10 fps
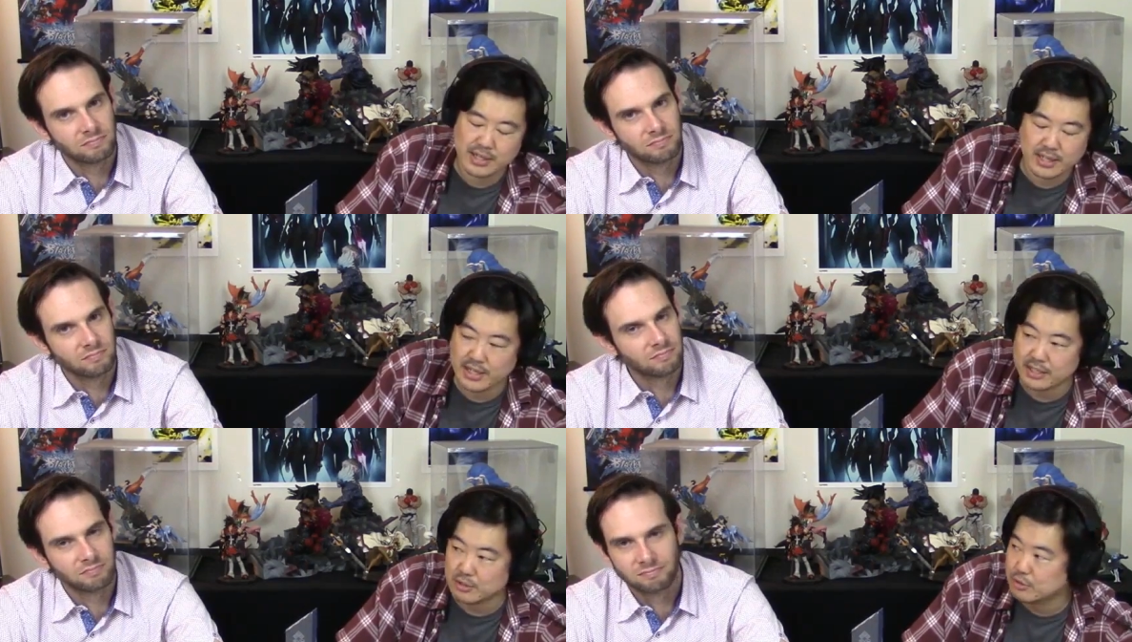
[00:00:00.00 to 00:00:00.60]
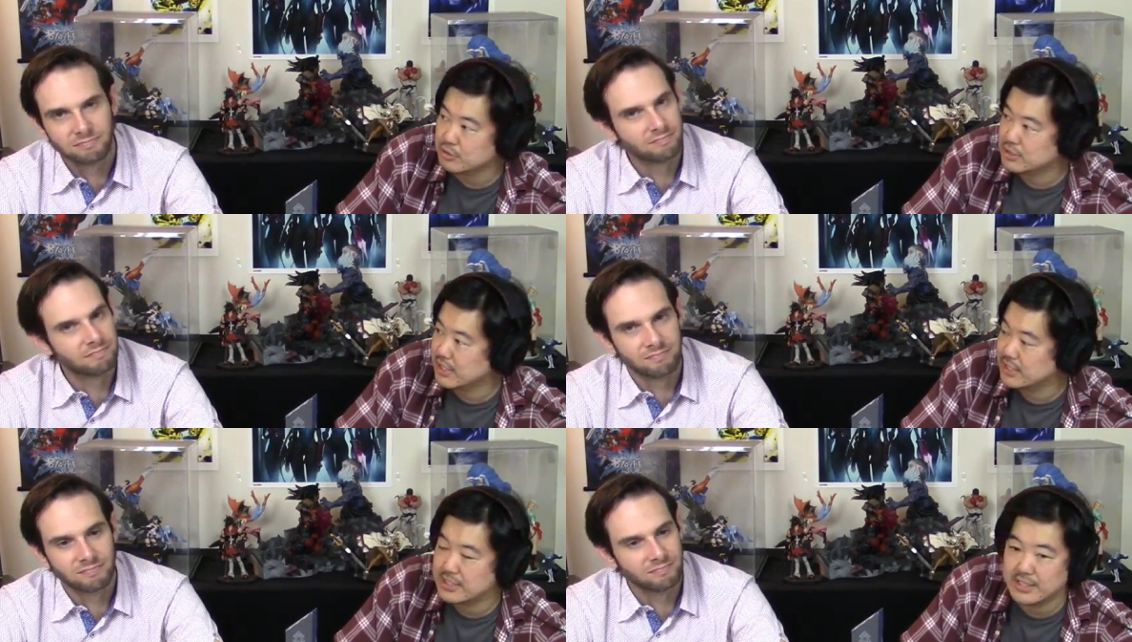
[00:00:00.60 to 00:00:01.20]
Speaker 1: at Ultra
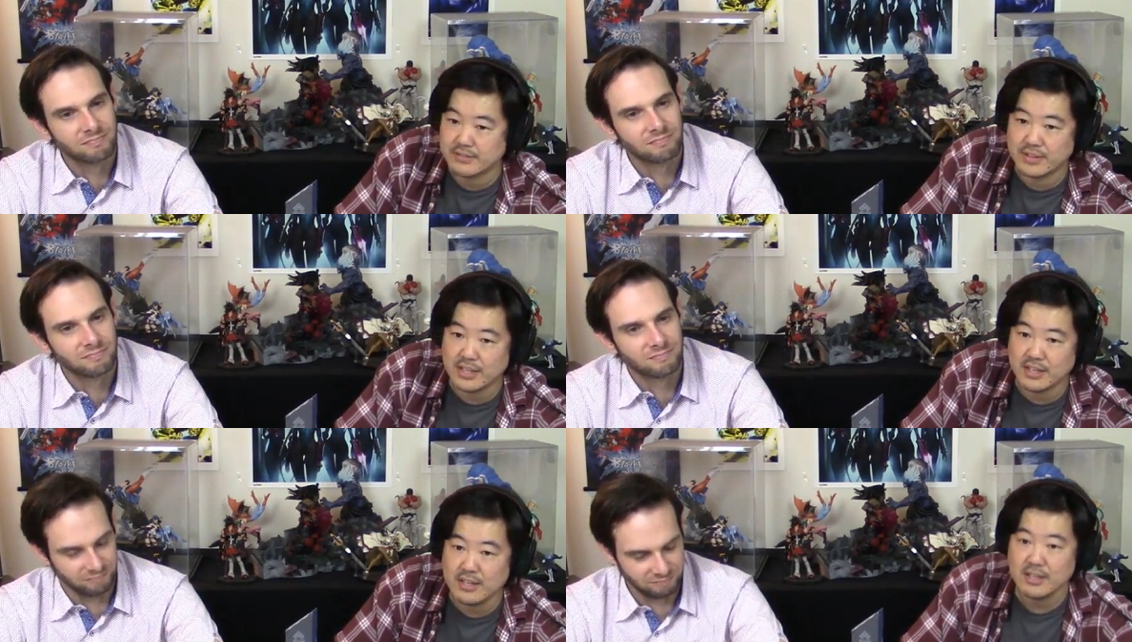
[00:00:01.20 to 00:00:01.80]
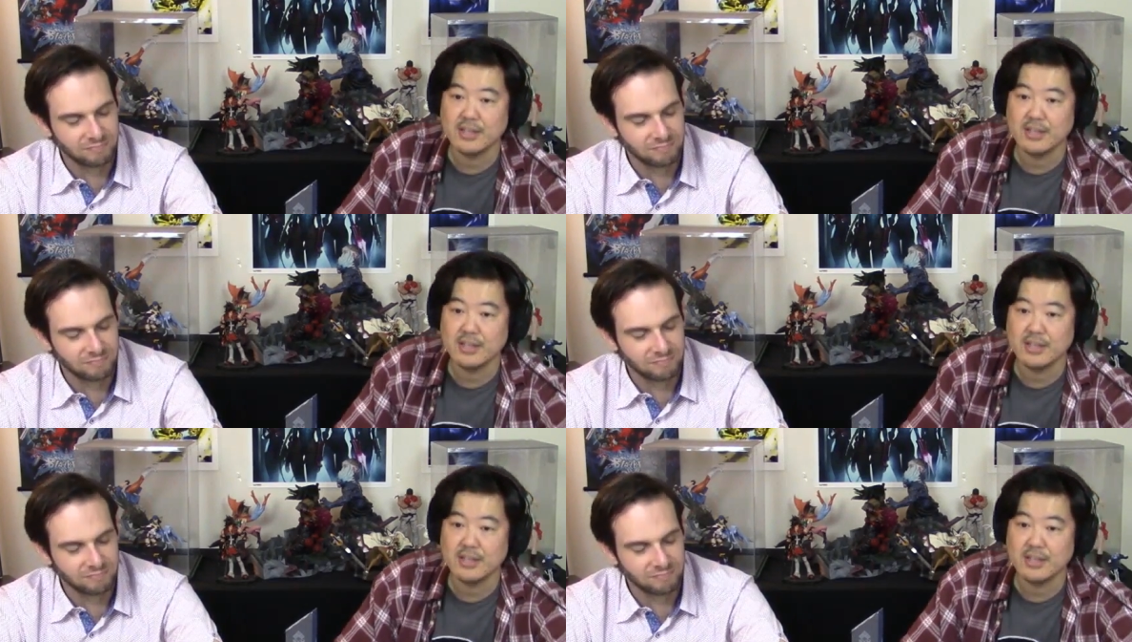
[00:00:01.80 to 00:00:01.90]
Chen T V.